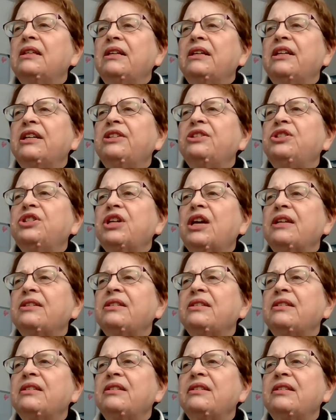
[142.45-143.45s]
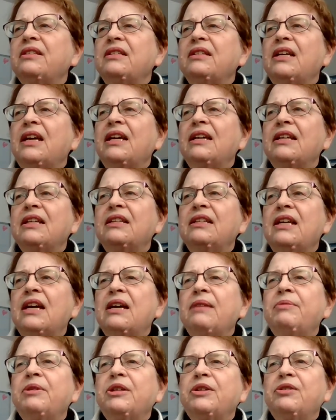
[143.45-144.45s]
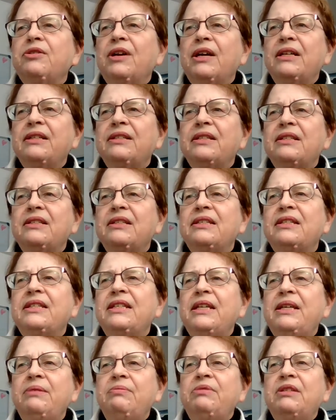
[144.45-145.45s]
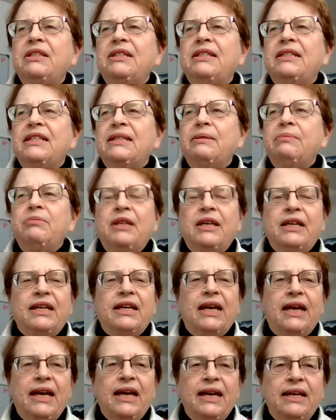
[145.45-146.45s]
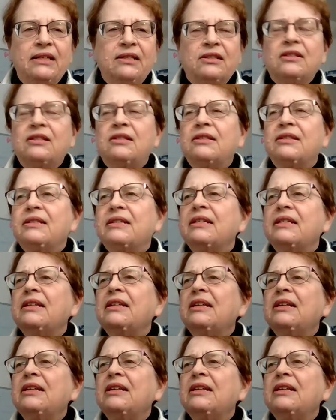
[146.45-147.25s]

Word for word: and justice and economic crisis seem to dim the candles